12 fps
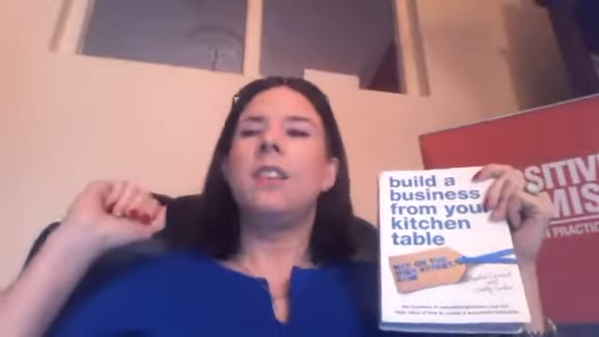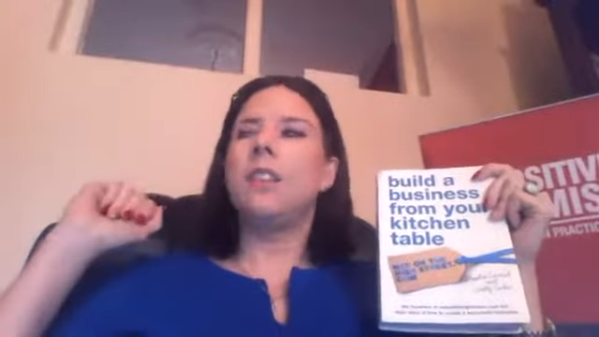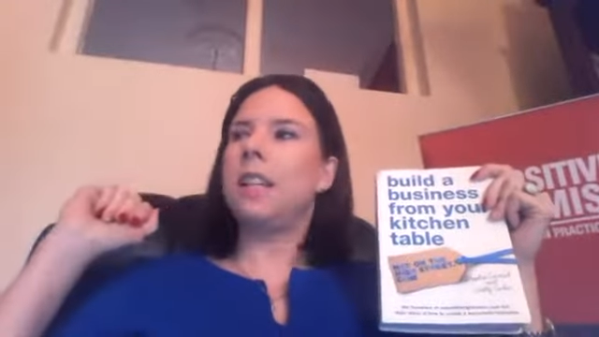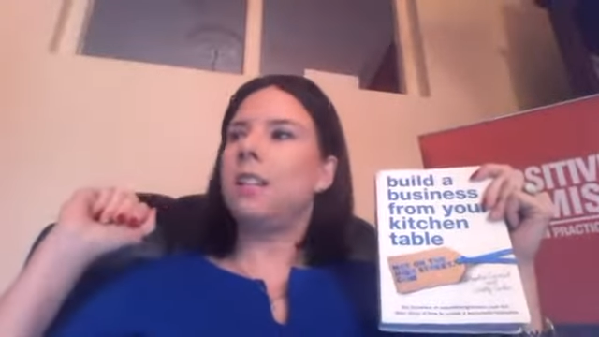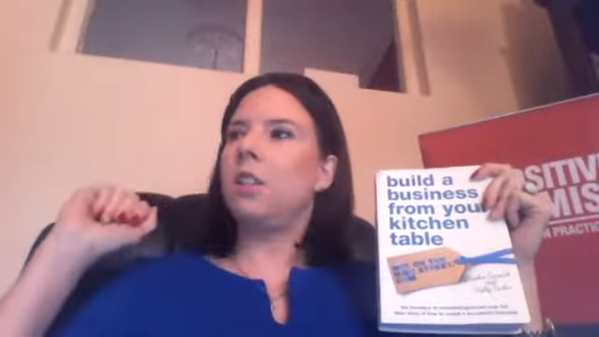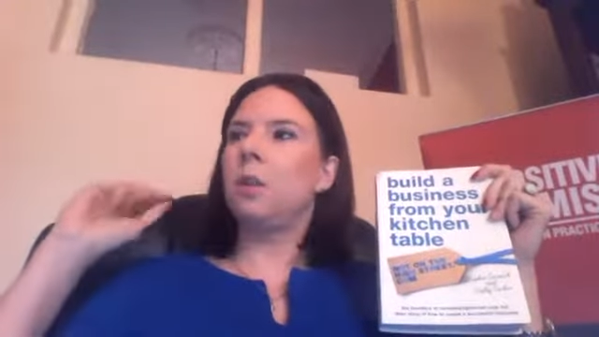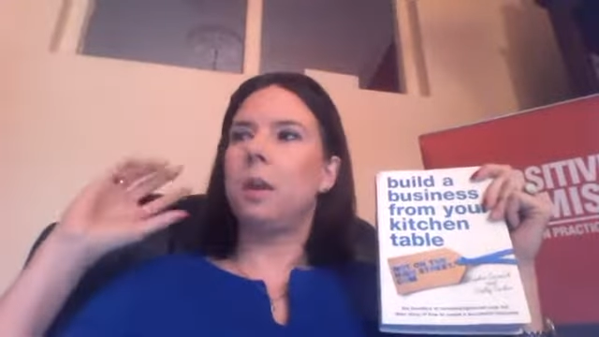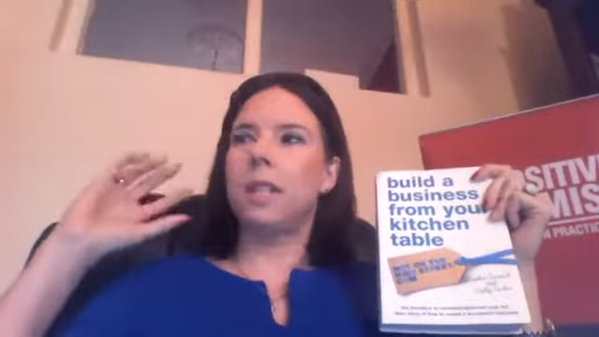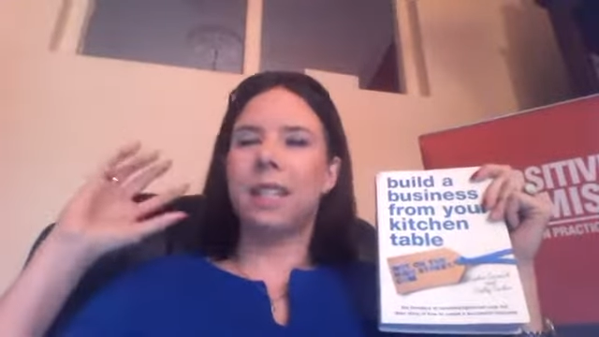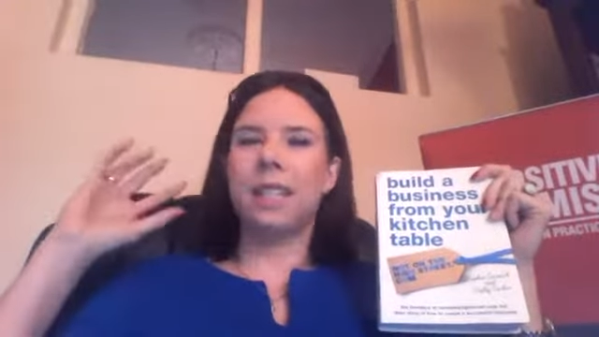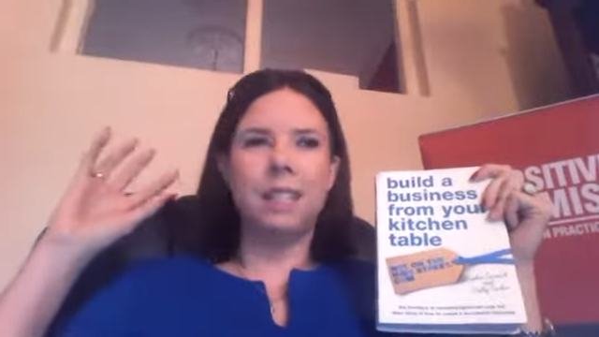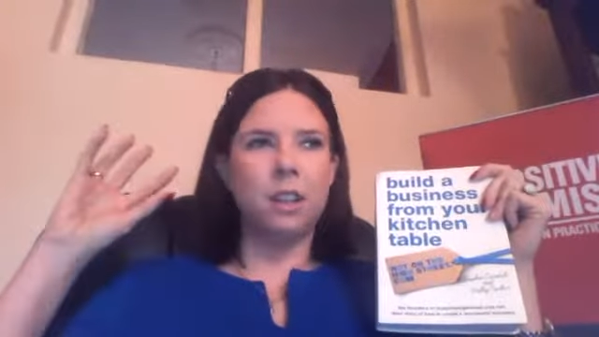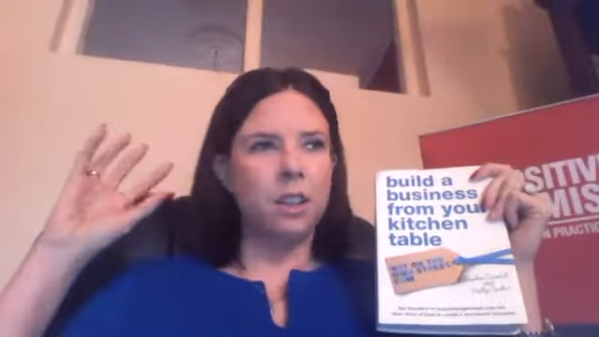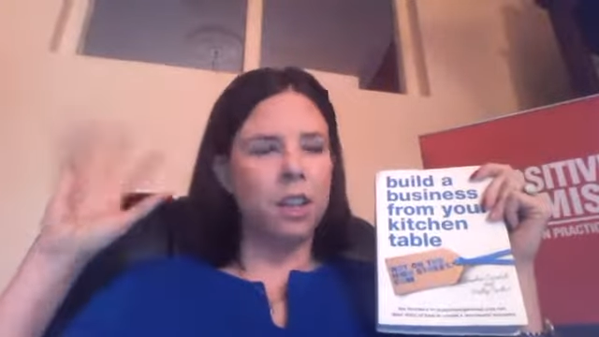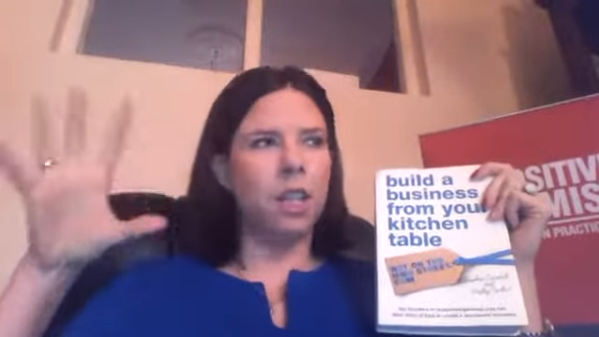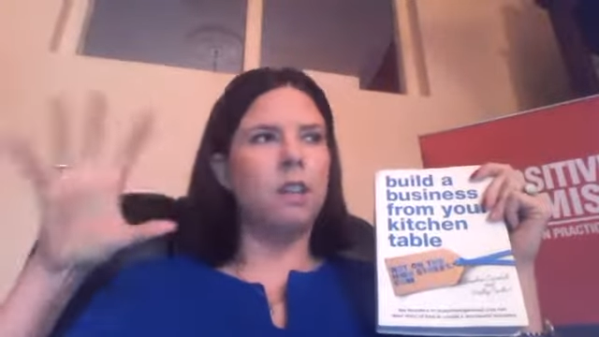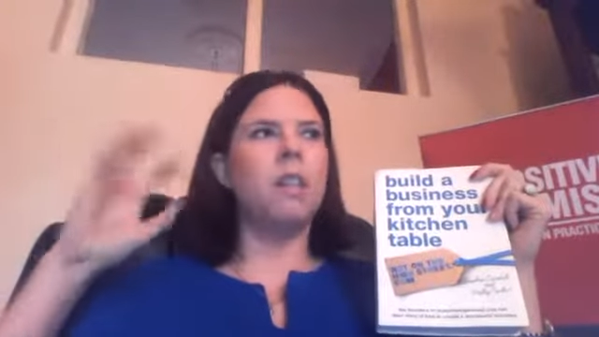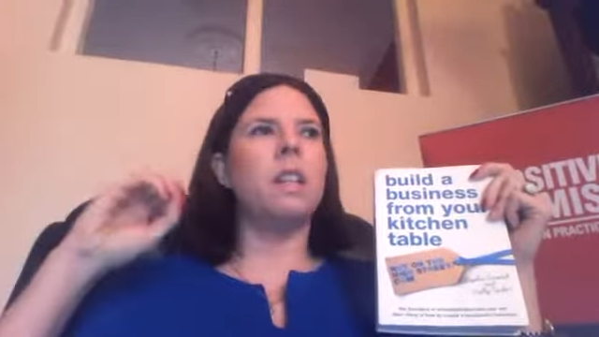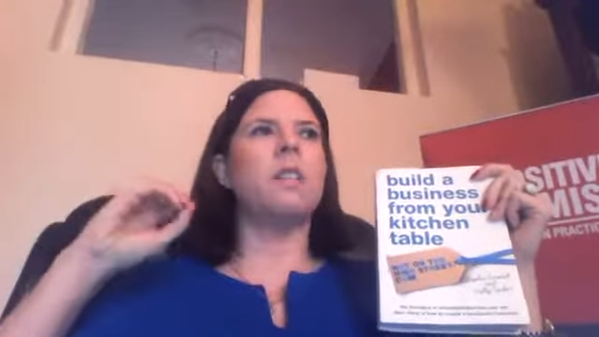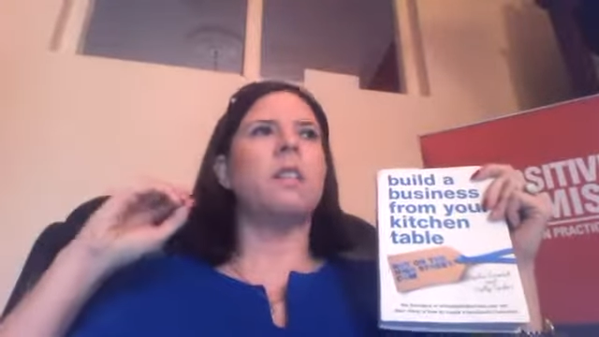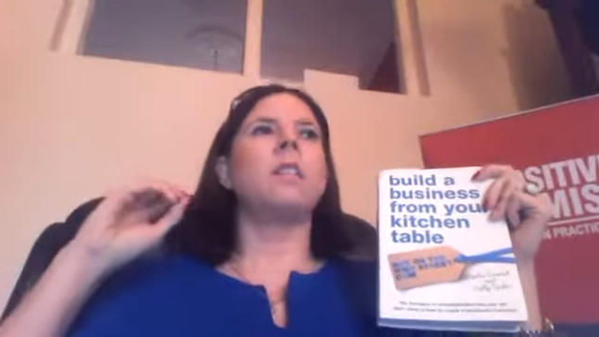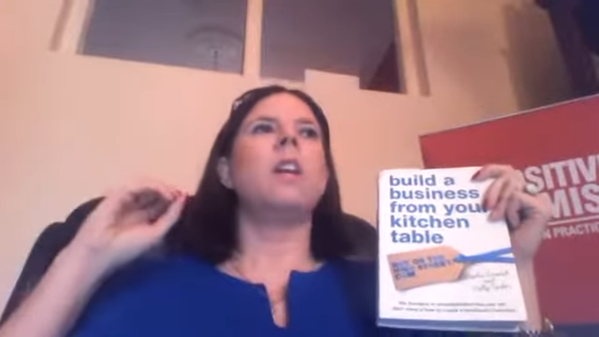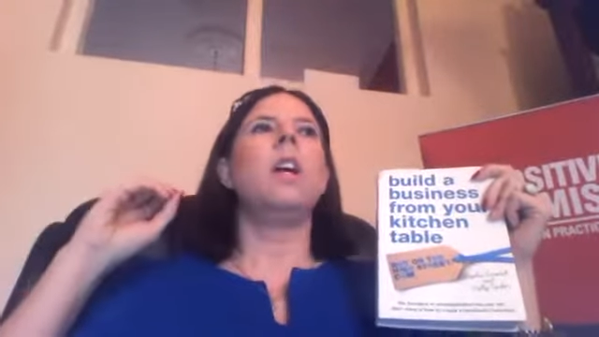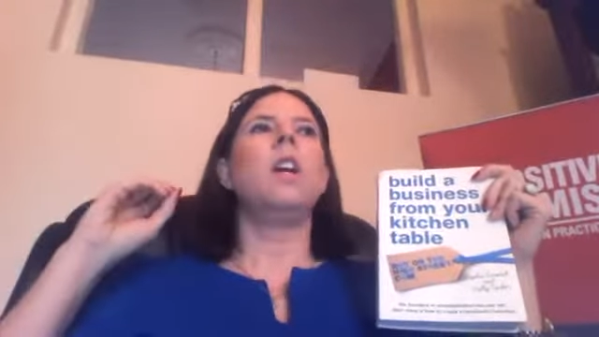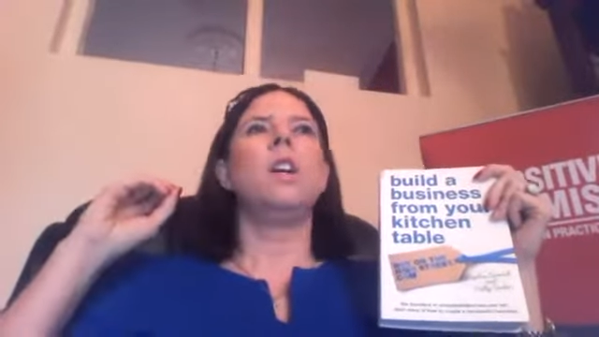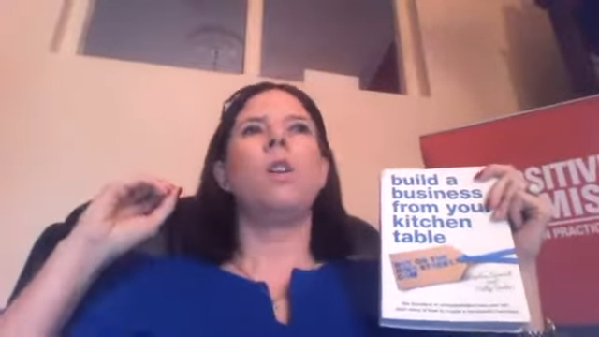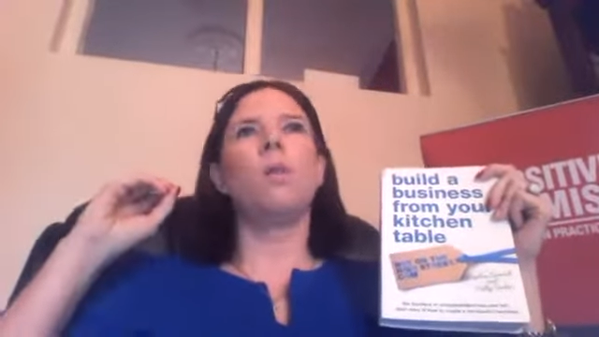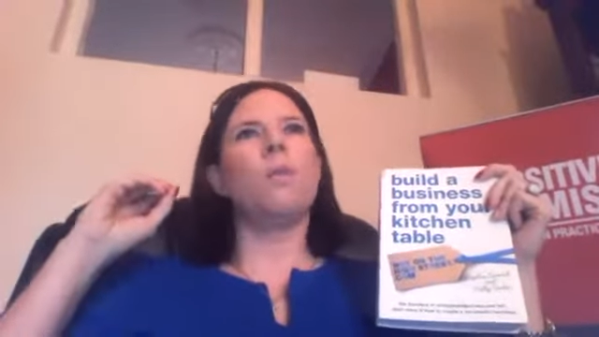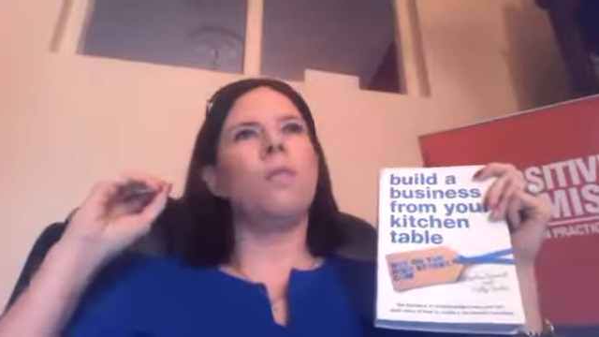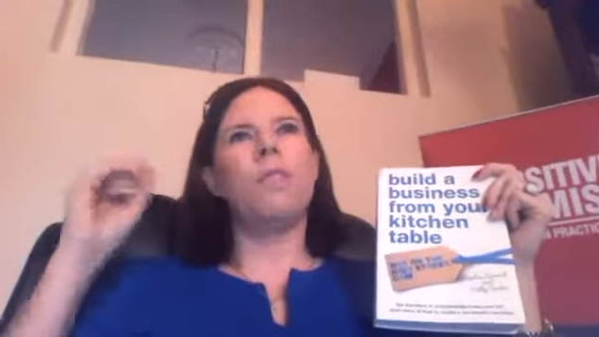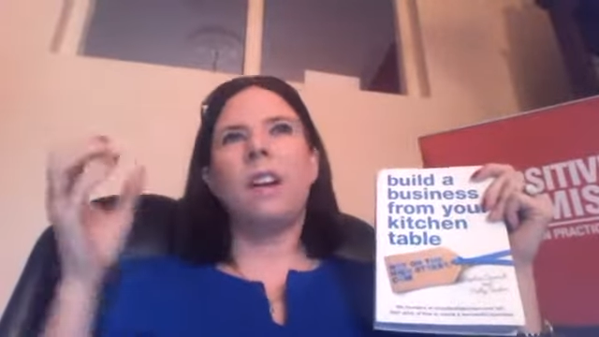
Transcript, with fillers: sense and you want to consider theories and you know,